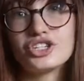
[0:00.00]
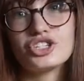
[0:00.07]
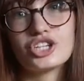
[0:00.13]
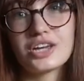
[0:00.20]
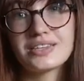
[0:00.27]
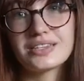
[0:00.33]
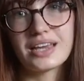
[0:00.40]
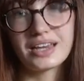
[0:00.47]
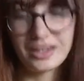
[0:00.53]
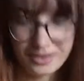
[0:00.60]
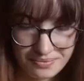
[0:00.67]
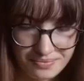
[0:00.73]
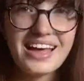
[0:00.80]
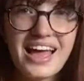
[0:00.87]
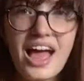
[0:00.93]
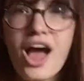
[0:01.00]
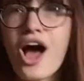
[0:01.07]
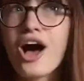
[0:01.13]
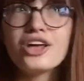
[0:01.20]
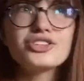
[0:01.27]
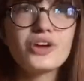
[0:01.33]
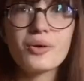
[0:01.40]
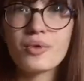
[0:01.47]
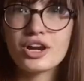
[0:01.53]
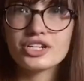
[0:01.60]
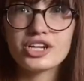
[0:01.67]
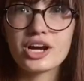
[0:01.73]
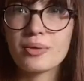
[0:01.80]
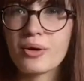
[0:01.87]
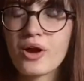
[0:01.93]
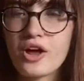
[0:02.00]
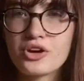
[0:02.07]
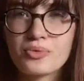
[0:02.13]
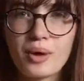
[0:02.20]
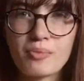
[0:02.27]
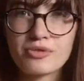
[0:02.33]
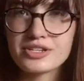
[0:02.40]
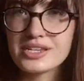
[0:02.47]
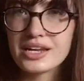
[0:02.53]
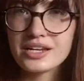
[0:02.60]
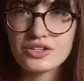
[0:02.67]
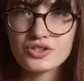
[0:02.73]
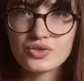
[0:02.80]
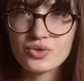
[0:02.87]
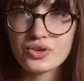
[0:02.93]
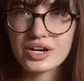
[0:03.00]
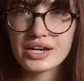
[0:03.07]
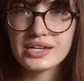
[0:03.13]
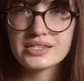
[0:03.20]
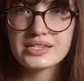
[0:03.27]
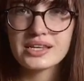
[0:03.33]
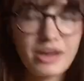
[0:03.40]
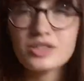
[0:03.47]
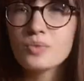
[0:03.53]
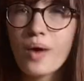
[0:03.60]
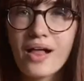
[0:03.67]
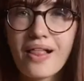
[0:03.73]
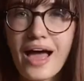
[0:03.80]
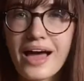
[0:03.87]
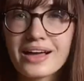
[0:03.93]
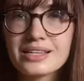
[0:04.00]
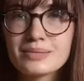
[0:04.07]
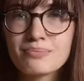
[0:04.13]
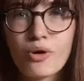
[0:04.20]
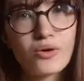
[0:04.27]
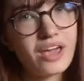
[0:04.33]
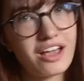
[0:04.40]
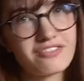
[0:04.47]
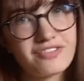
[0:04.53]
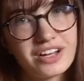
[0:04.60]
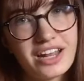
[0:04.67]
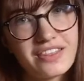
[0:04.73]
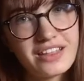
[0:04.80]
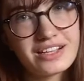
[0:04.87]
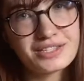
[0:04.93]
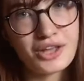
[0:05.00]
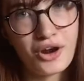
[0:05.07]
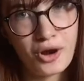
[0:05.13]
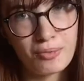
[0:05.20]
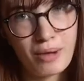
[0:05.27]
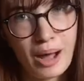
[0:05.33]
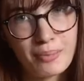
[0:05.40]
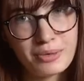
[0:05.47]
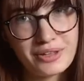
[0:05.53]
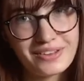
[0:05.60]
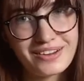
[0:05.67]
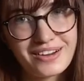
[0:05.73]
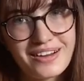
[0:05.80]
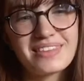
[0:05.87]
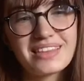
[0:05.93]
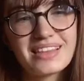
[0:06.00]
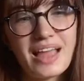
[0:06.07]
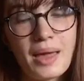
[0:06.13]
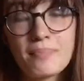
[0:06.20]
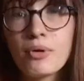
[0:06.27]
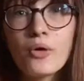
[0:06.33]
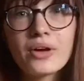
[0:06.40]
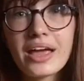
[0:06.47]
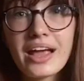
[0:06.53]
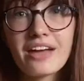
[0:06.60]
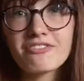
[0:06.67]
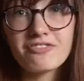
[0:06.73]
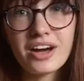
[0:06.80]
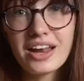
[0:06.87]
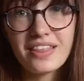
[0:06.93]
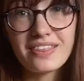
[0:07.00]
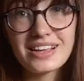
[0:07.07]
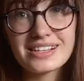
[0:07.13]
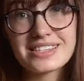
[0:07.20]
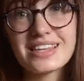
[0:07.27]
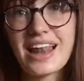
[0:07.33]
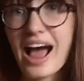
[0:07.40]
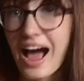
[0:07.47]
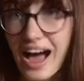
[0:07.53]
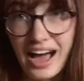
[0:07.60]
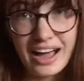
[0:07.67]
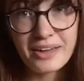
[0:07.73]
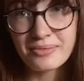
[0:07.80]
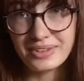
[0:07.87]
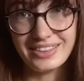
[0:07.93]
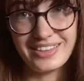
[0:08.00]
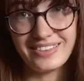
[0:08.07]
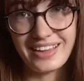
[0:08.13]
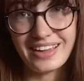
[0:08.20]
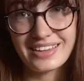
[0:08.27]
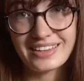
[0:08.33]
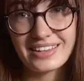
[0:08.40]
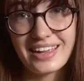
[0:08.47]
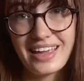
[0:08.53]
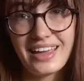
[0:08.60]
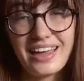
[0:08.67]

Just saying. Also, I want to talk about underrepresented stories, as well as poking fun at things that are popular, and poking fun at things that I really like.